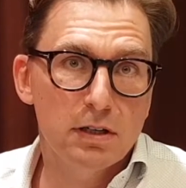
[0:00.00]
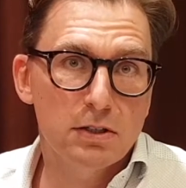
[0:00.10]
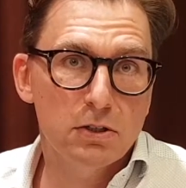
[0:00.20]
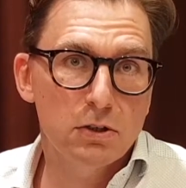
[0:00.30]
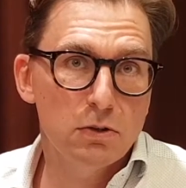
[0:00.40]

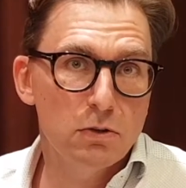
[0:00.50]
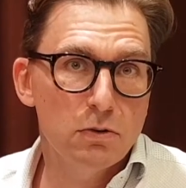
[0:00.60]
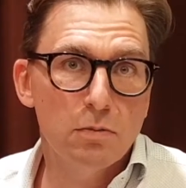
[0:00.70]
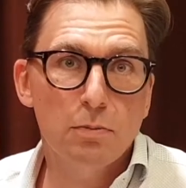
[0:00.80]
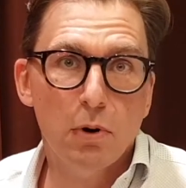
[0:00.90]
to
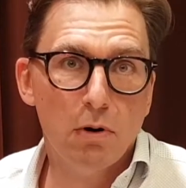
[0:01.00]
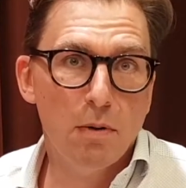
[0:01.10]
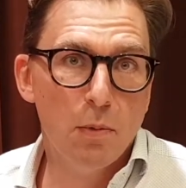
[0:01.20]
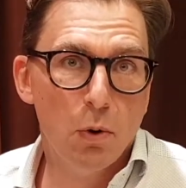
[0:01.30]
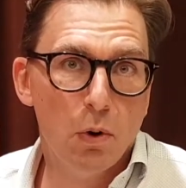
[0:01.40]
borrow
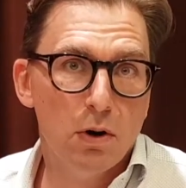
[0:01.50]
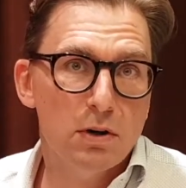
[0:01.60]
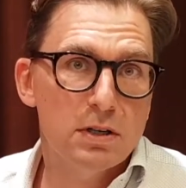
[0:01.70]
more,